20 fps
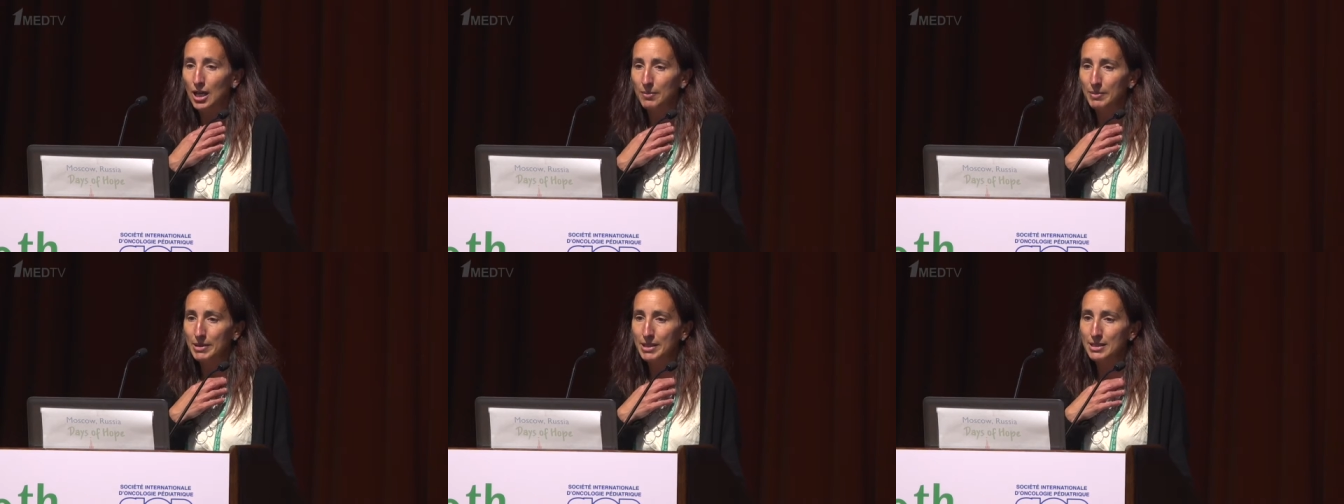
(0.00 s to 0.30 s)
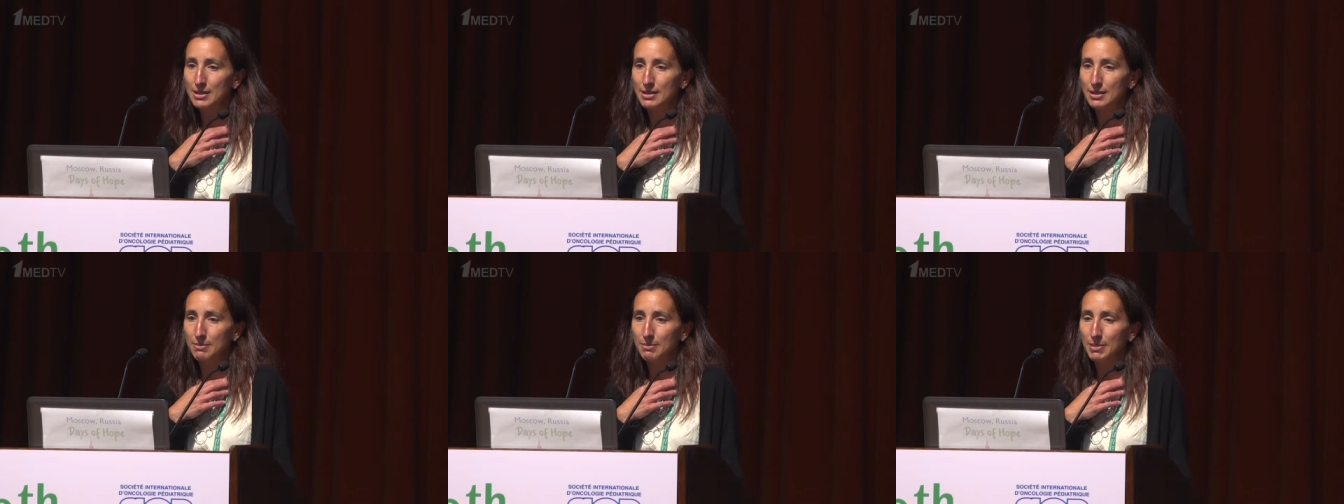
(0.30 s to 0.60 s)

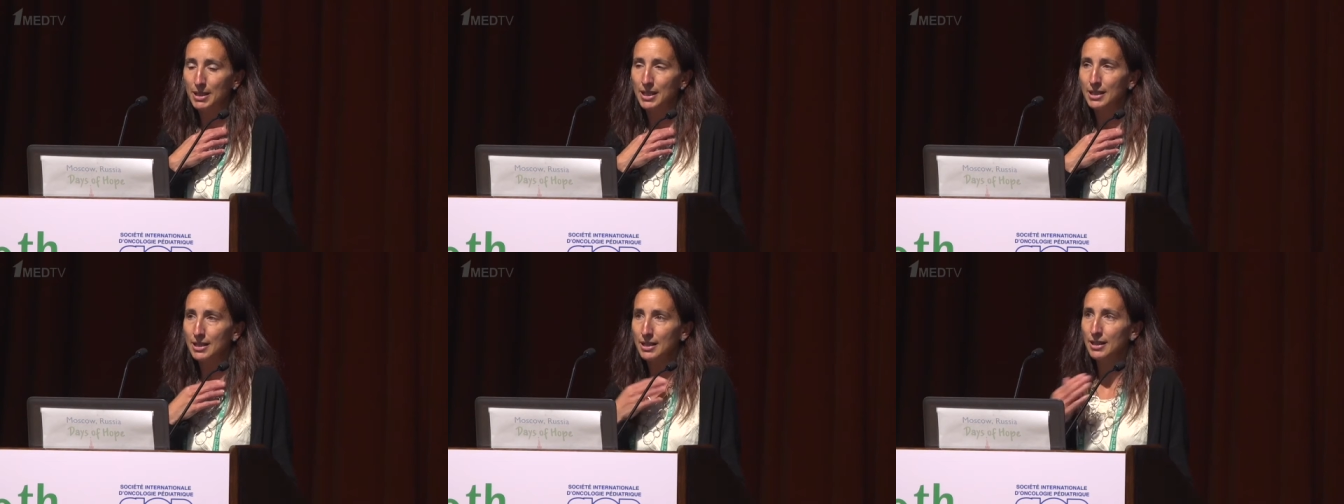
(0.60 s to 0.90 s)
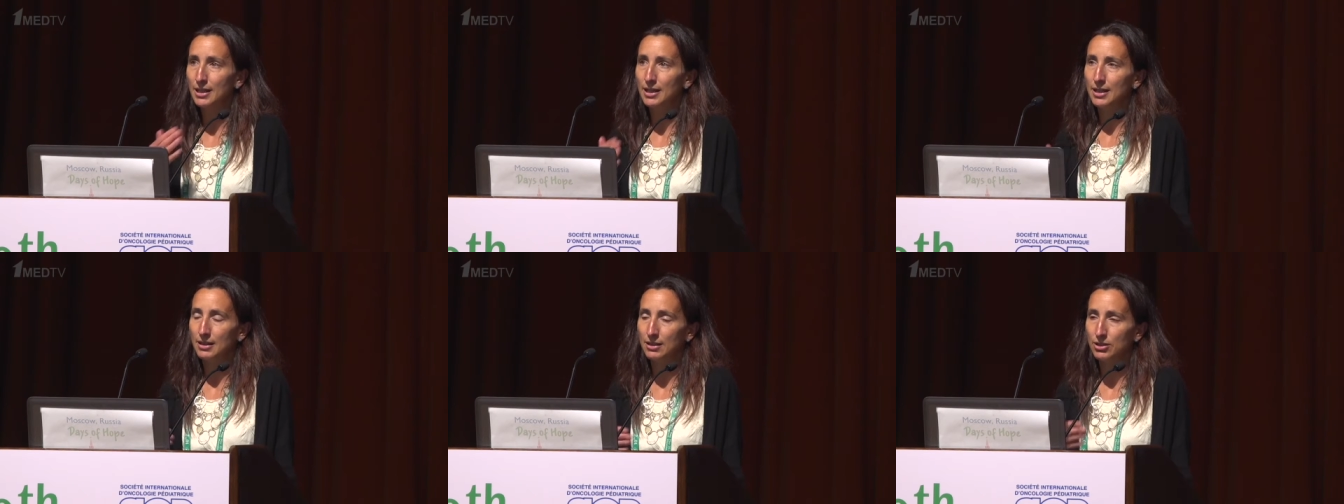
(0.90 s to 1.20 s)
into the
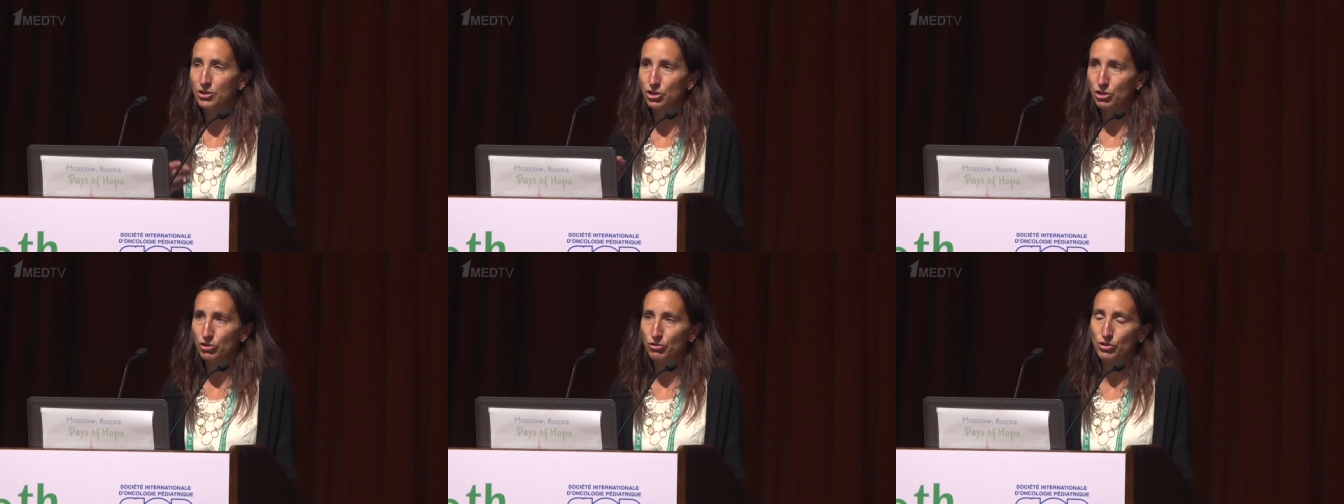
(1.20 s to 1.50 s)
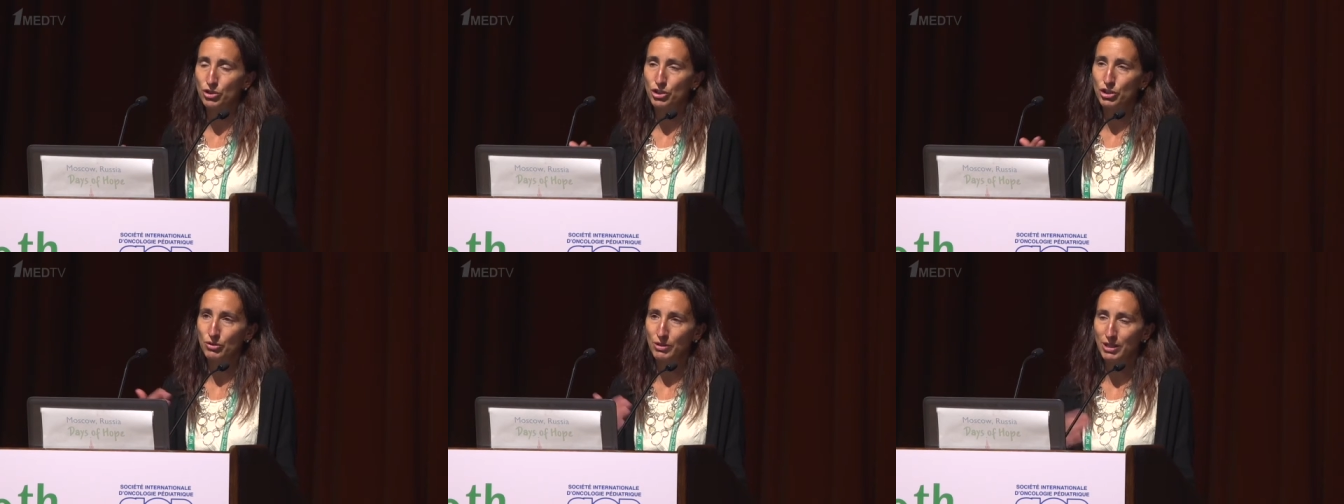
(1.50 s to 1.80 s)
body, and the children
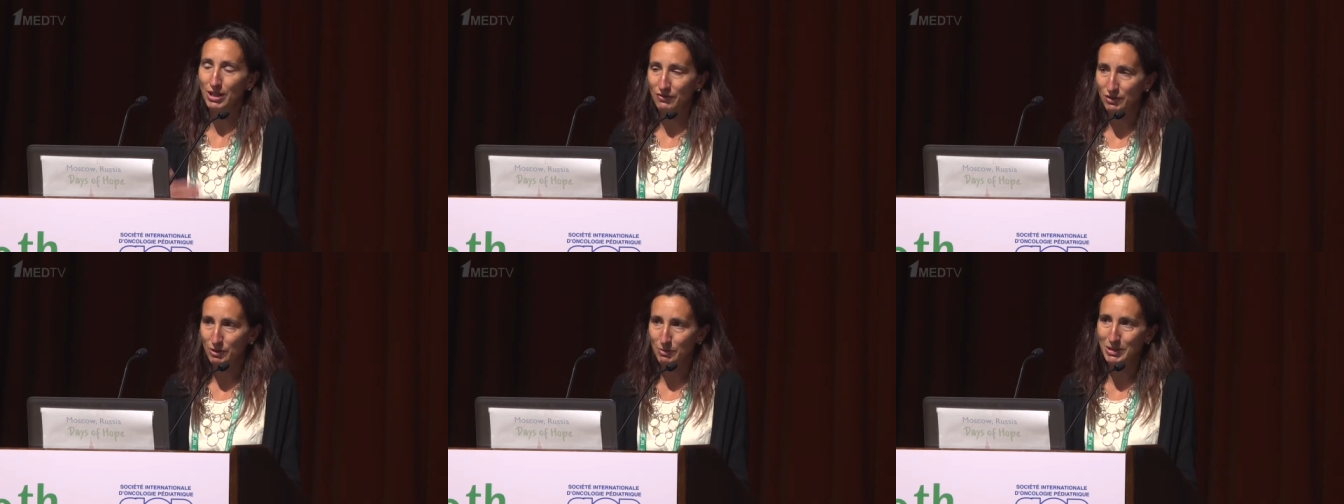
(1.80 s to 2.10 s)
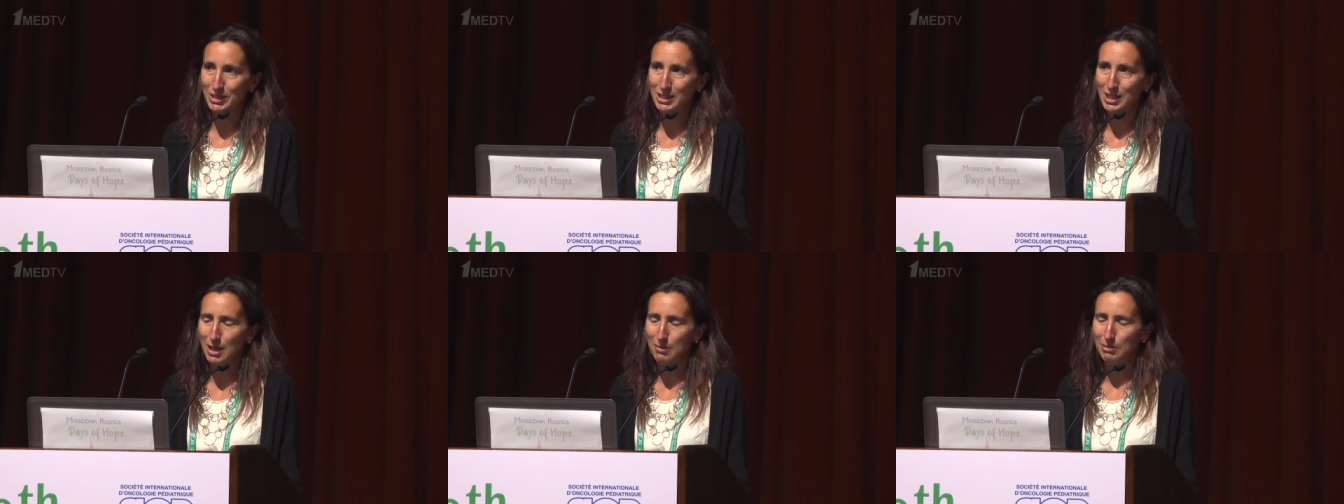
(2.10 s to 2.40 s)
don't have to
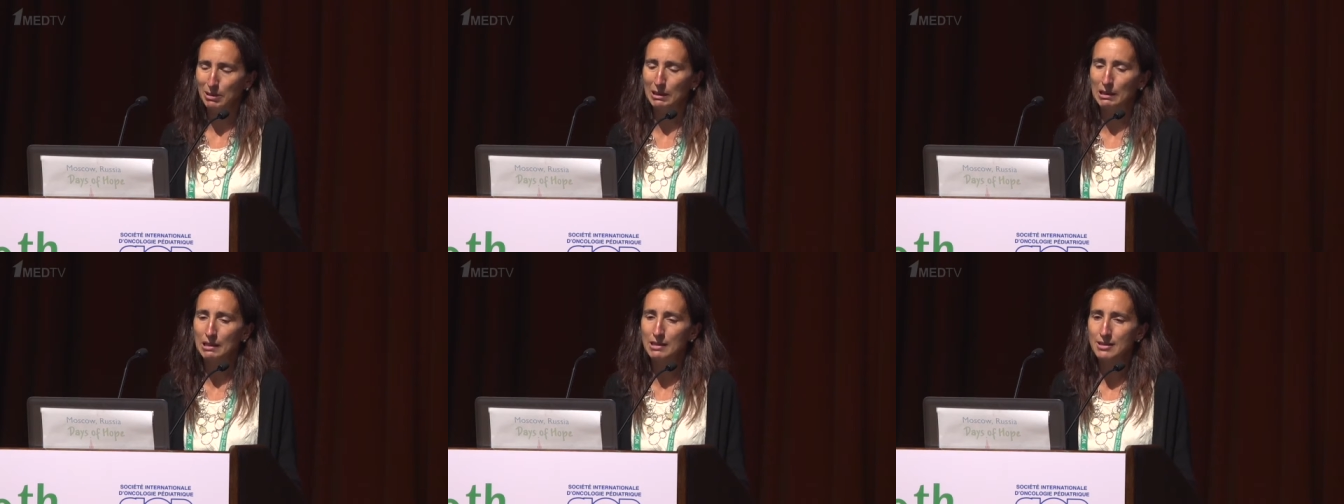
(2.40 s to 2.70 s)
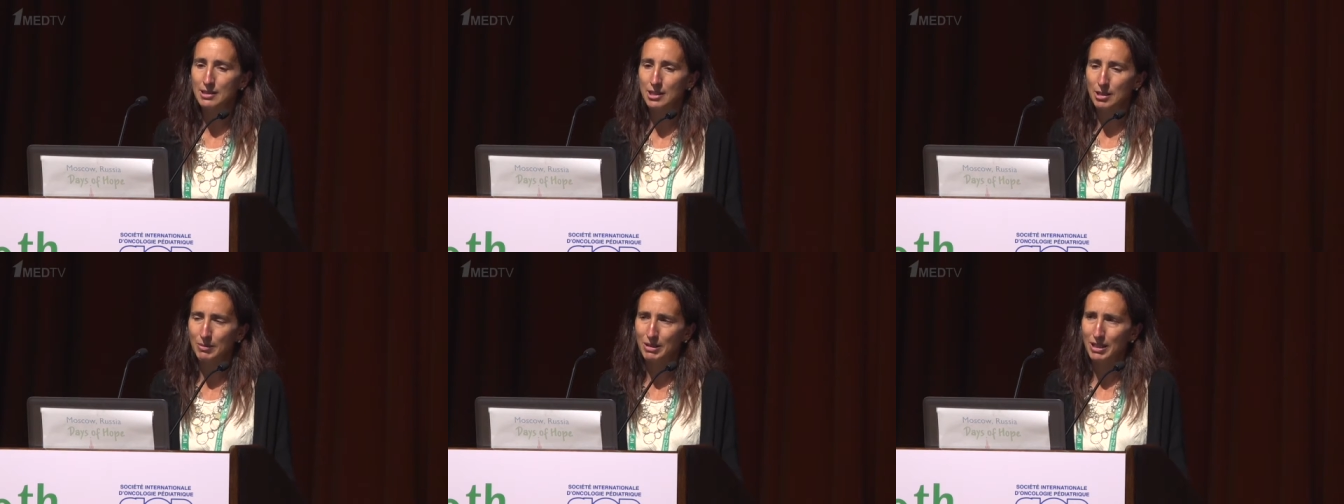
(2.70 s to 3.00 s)
metabolize
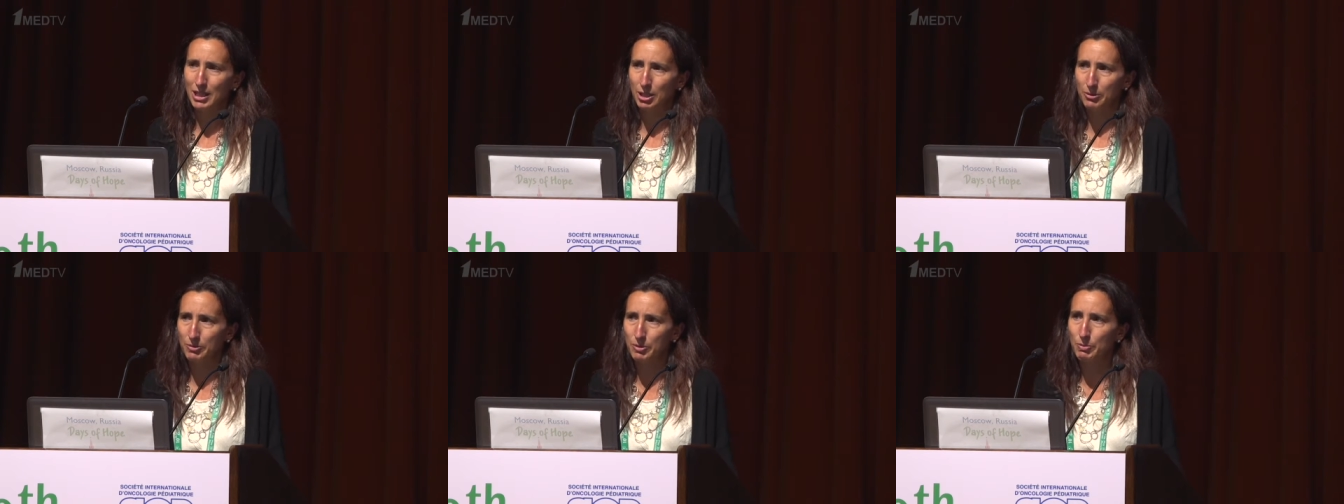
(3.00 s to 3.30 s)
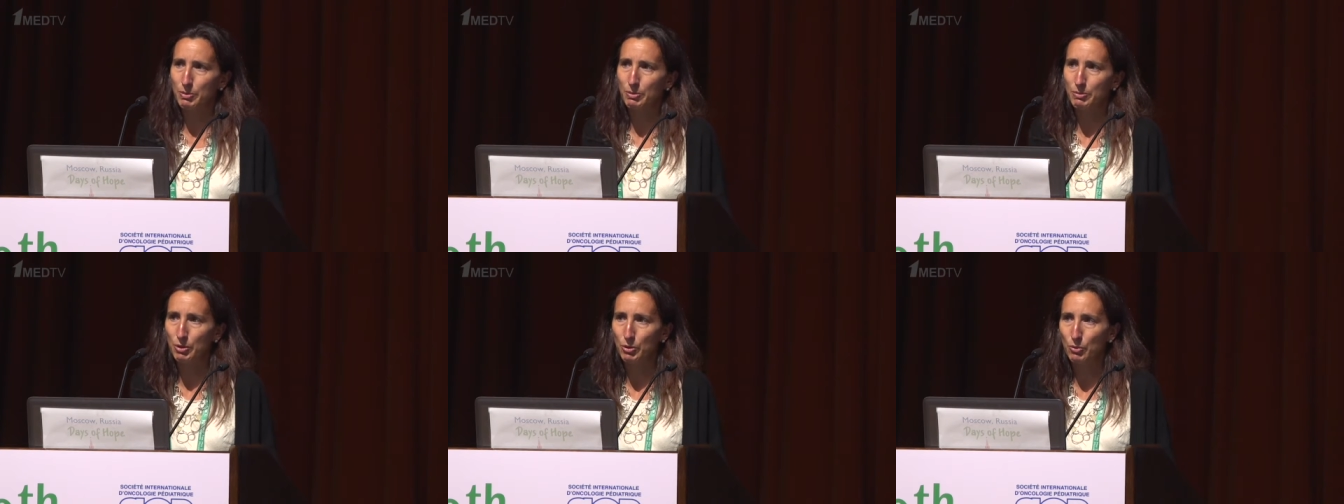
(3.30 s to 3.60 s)
them. It helps
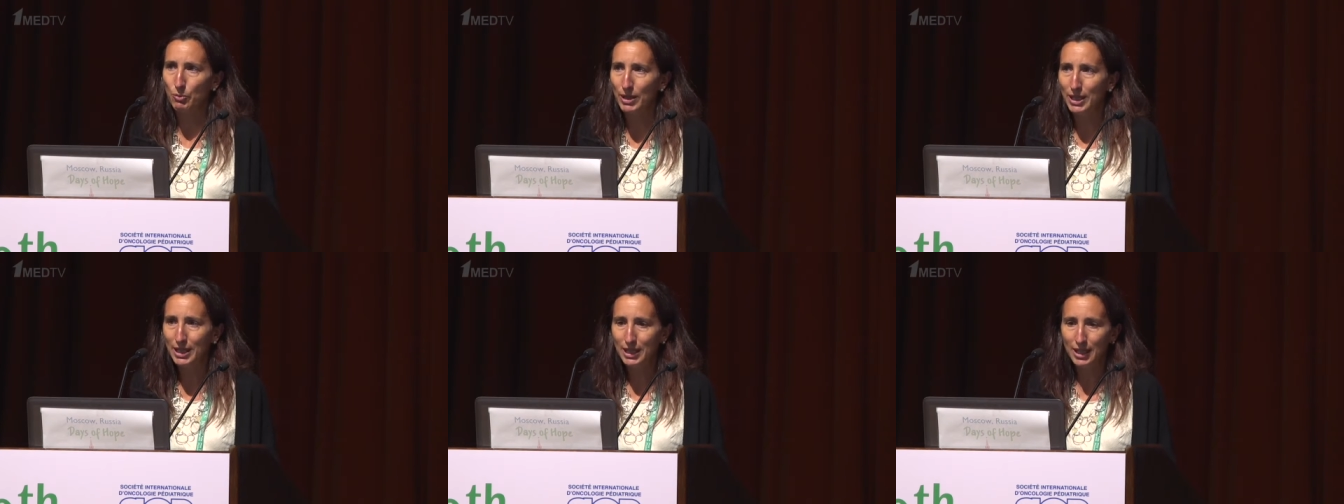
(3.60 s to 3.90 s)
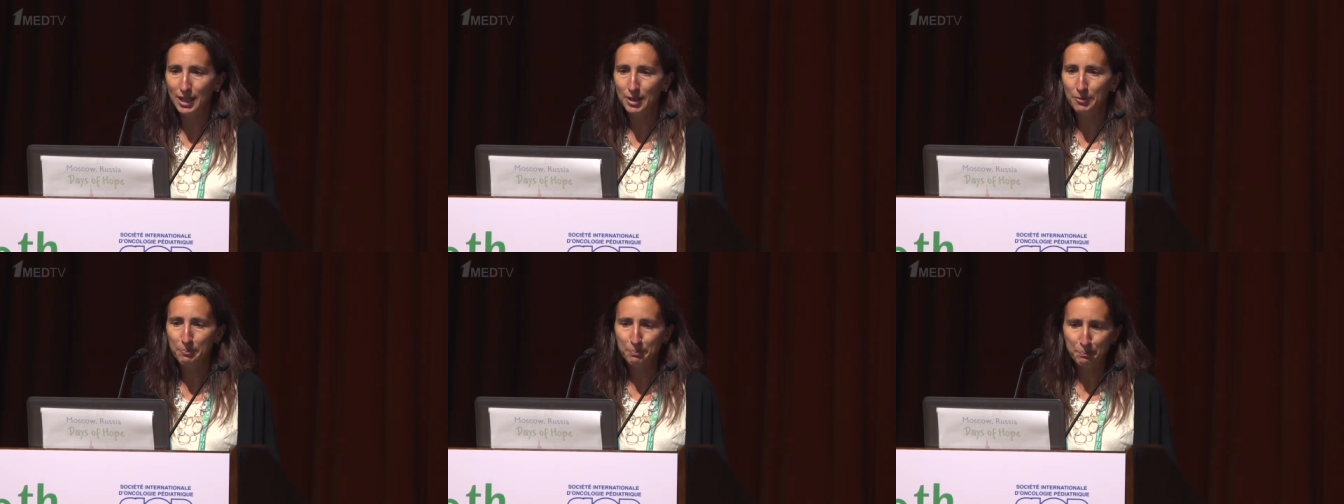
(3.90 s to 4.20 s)
promote weight
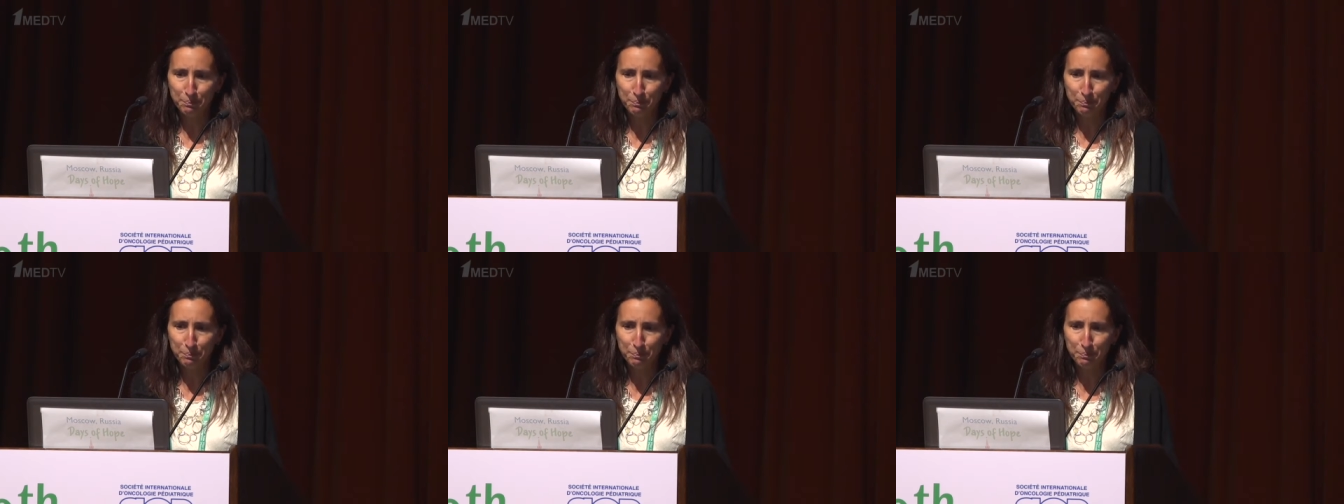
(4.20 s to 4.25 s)
gain.